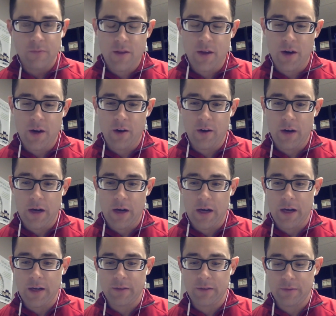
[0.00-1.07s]
They're
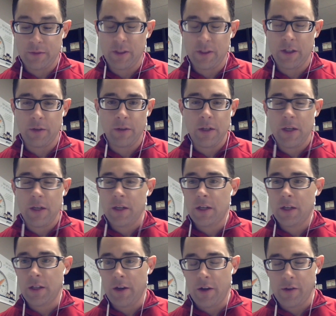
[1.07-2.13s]

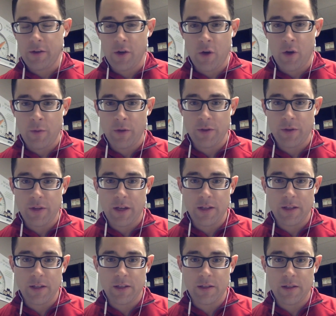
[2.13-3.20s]
clear out the
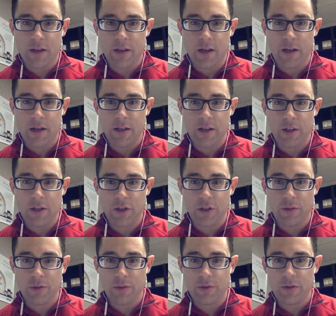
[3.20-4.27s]
homeostasis
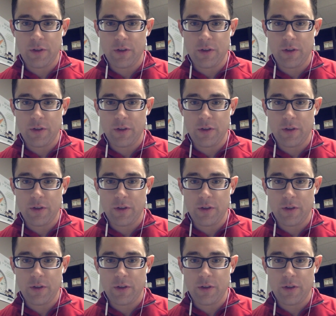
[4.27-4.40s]
issues.